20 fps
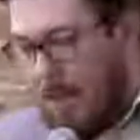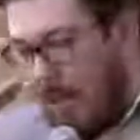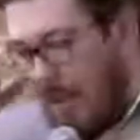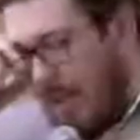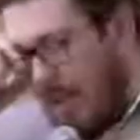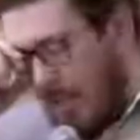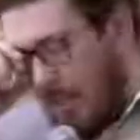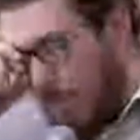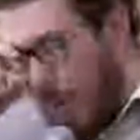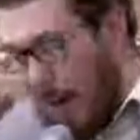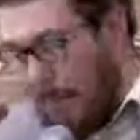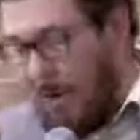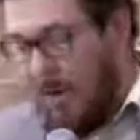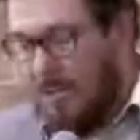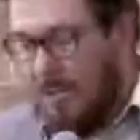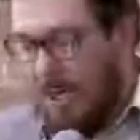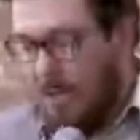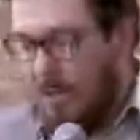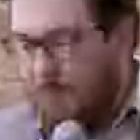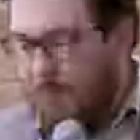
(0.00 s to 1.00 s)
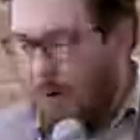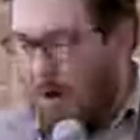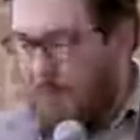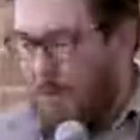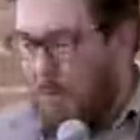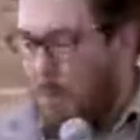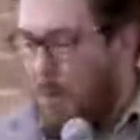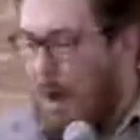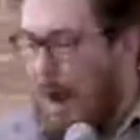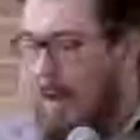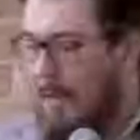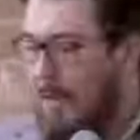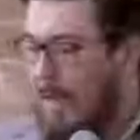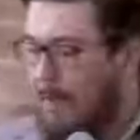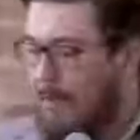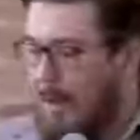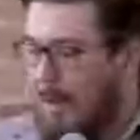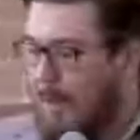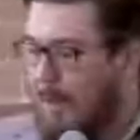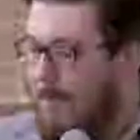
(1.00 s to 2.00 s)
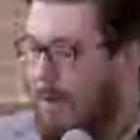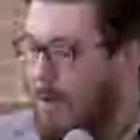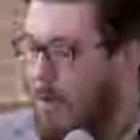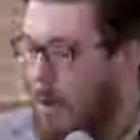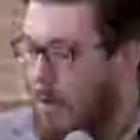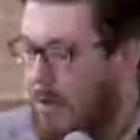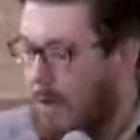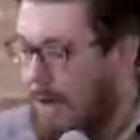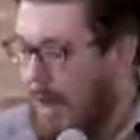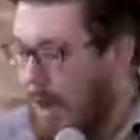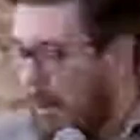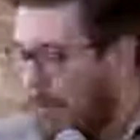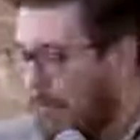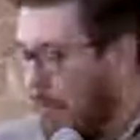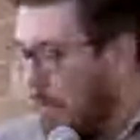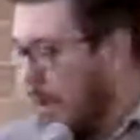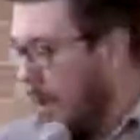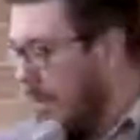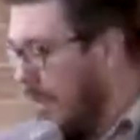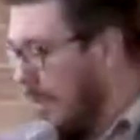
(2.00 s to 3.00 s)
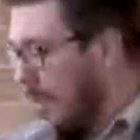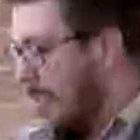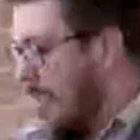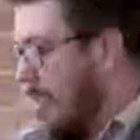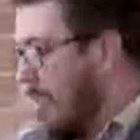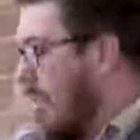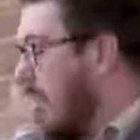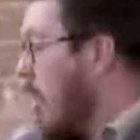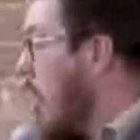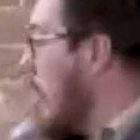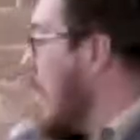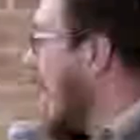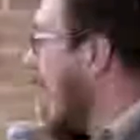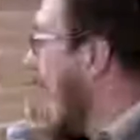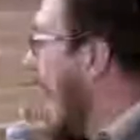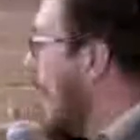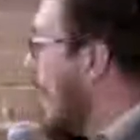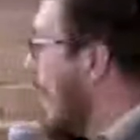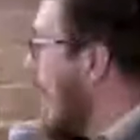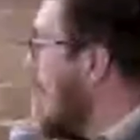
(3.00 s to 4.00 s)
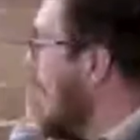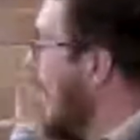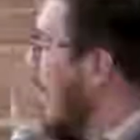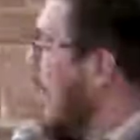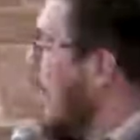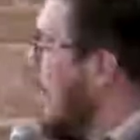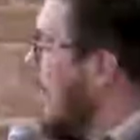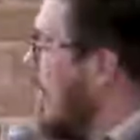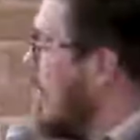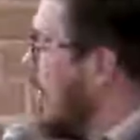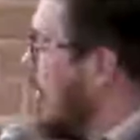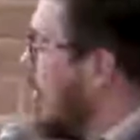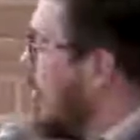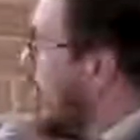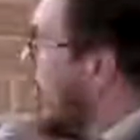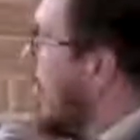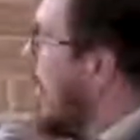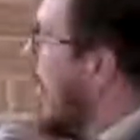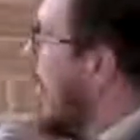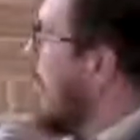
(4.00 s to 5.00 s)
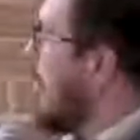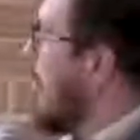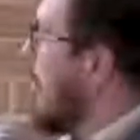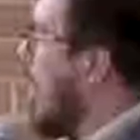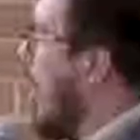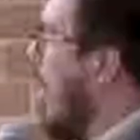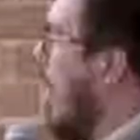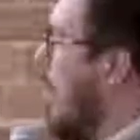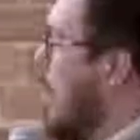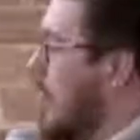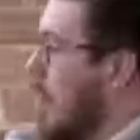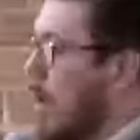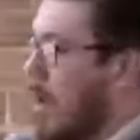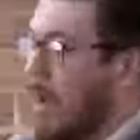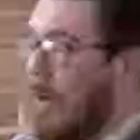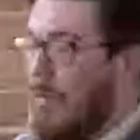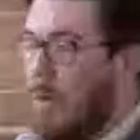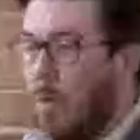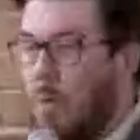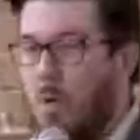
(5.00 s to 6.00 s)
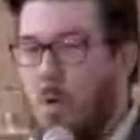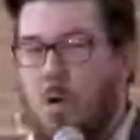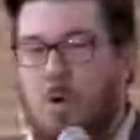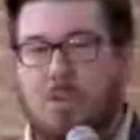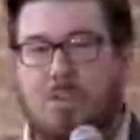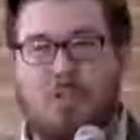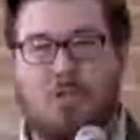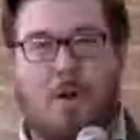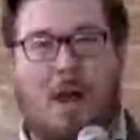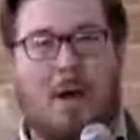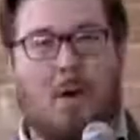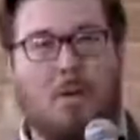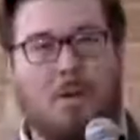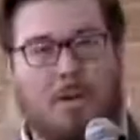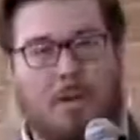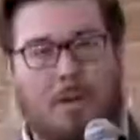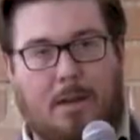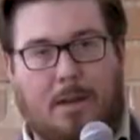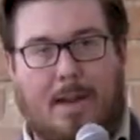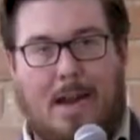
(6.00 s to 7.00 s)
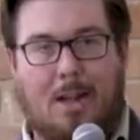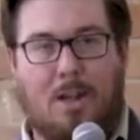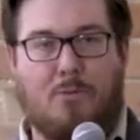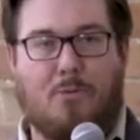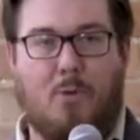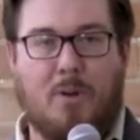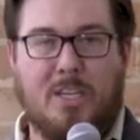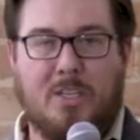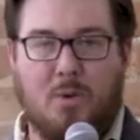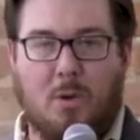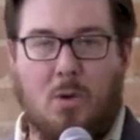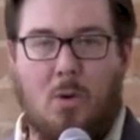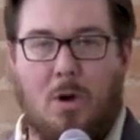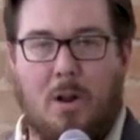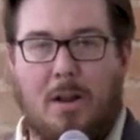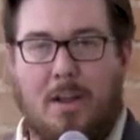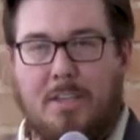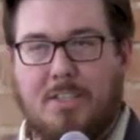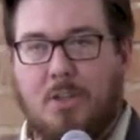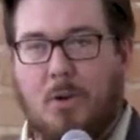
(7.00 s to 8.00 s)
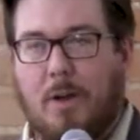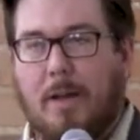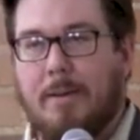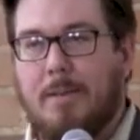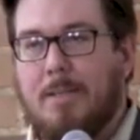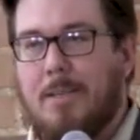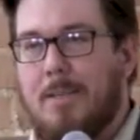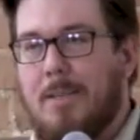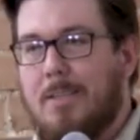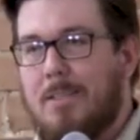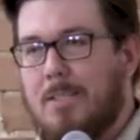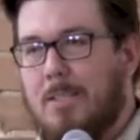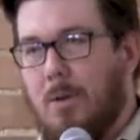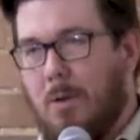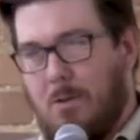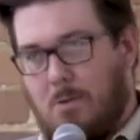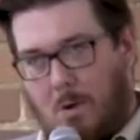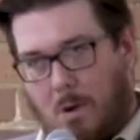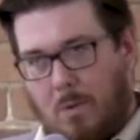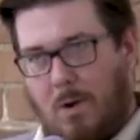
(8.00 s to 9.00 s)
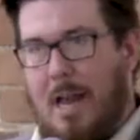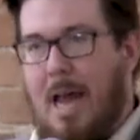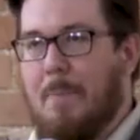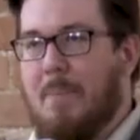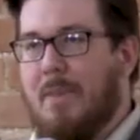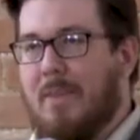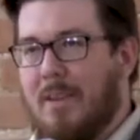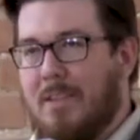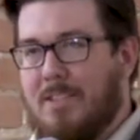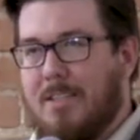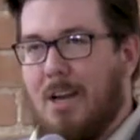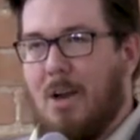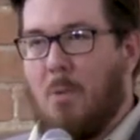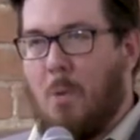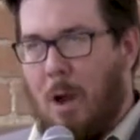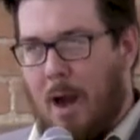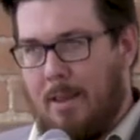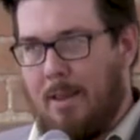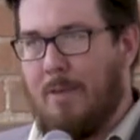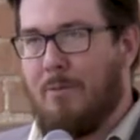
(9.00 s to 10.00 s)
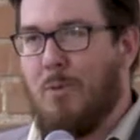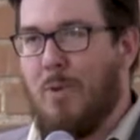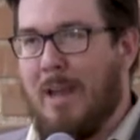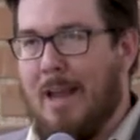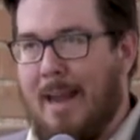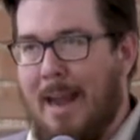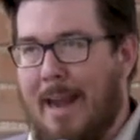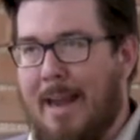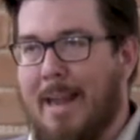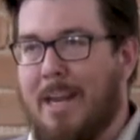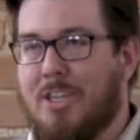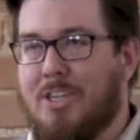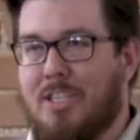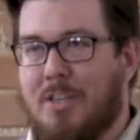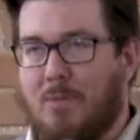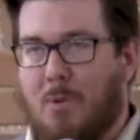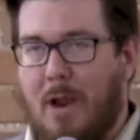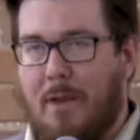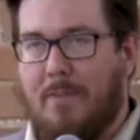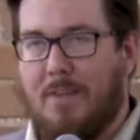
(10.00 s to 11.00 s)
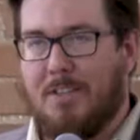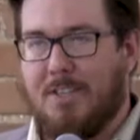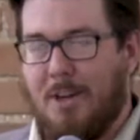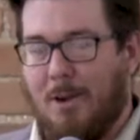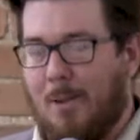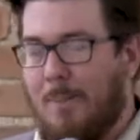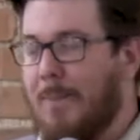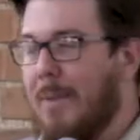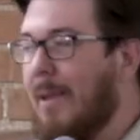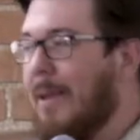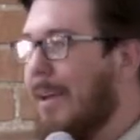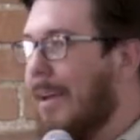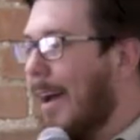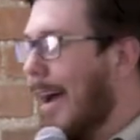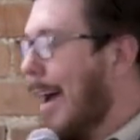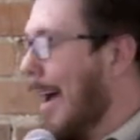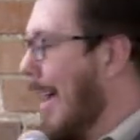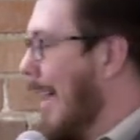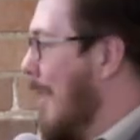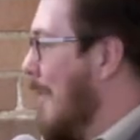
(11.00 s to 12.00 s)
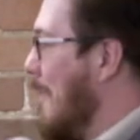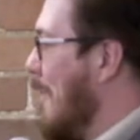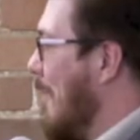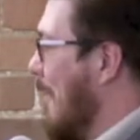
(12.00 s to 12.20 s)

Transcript: This property is not too far from where I live. I live in Northern California. This is in Sonoma County. This is two years ago during the worst drought in California's recorded history. So ignore what happened this year where I live. We got 80 inches of rain this year. Um,